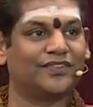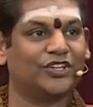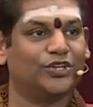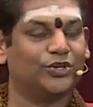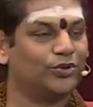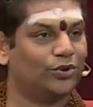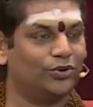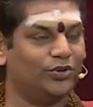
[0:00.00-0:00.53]

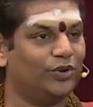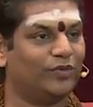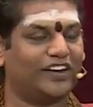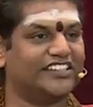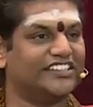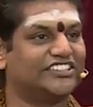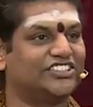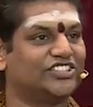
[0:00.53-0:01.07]
You don't know
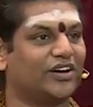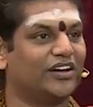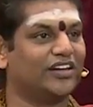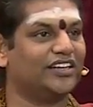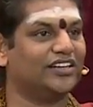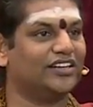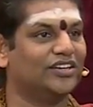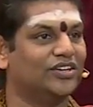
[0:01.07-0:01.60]
what is joy.
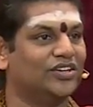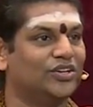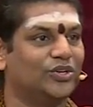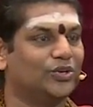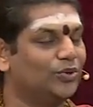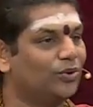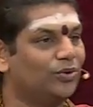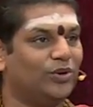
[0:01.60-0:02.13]

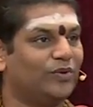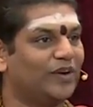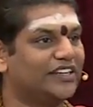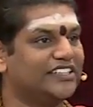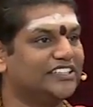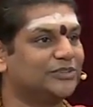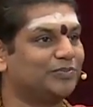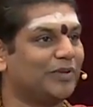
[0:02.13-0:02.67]
You don't know
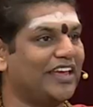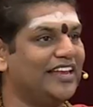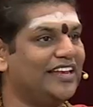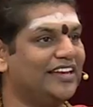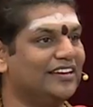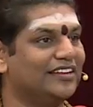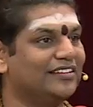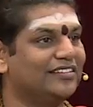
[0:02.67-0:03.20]
what is
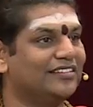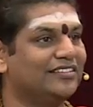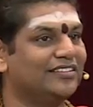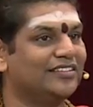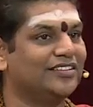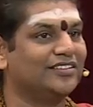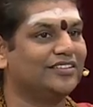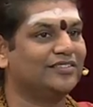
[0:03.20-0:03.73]
pain.
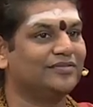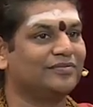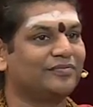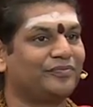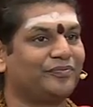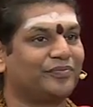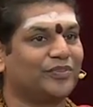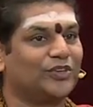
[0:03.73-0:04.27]

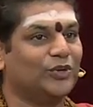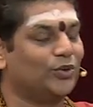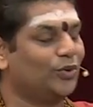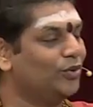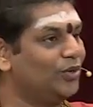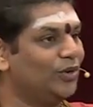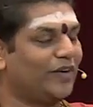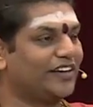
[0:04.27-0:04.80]
You
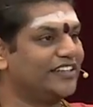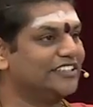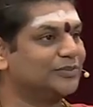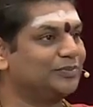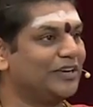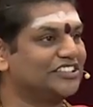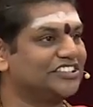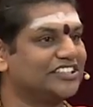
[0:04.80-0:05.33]
don't know what is
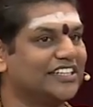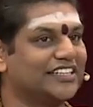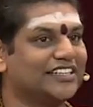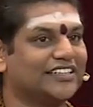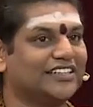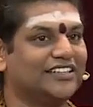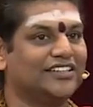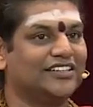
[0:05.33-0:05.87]

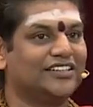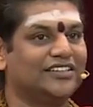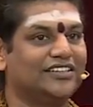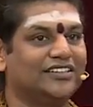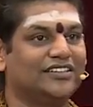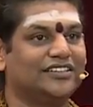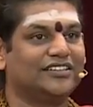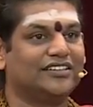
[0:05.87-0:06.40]
pleasure.
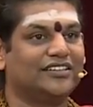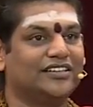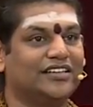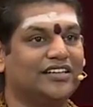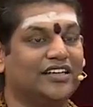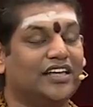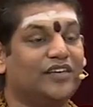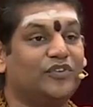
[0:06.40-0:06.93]

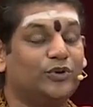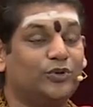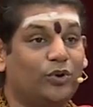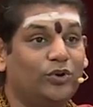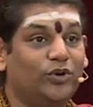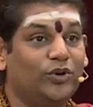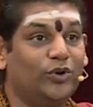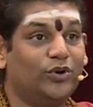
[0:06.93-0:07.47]
If you
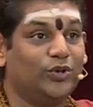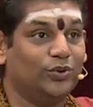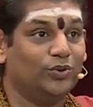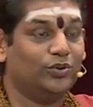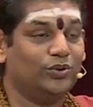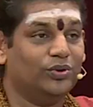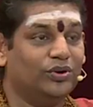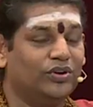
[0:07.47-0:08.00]
don't know
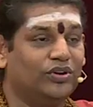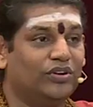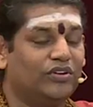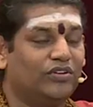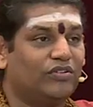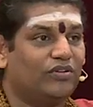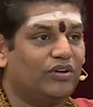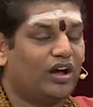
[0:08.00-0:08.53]
you,
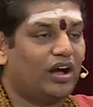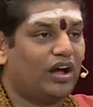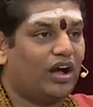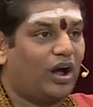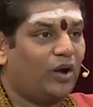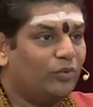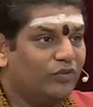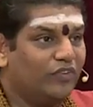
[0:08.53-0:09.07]

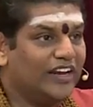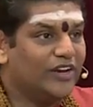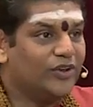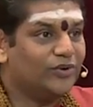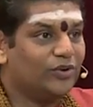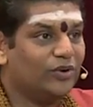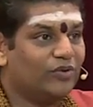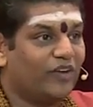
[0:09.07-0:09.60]
how will
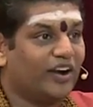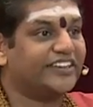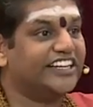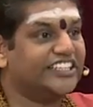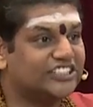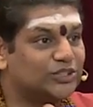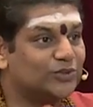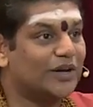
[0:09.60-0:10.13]
you know what
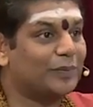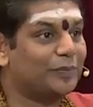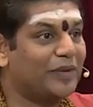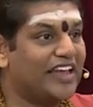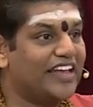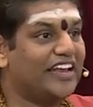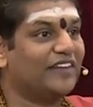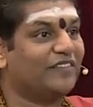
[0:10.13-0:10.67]
is your
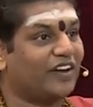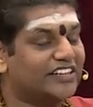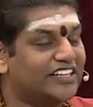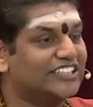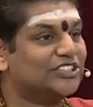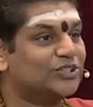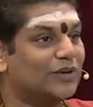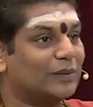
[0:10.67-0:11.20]
pain and what
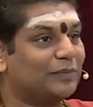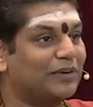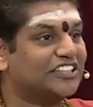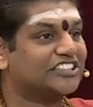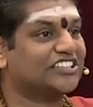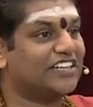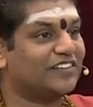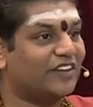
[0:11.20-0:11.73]
is your
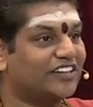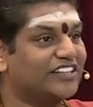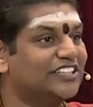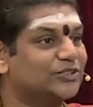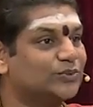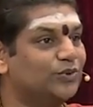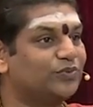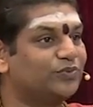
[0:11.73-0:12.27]
pleasure, what
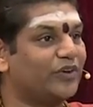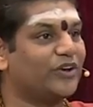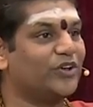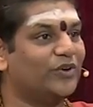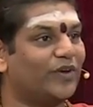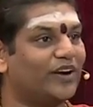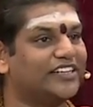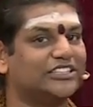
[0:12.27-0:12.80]
is good for
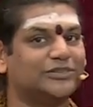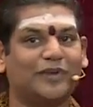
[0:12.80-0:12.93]
you, what is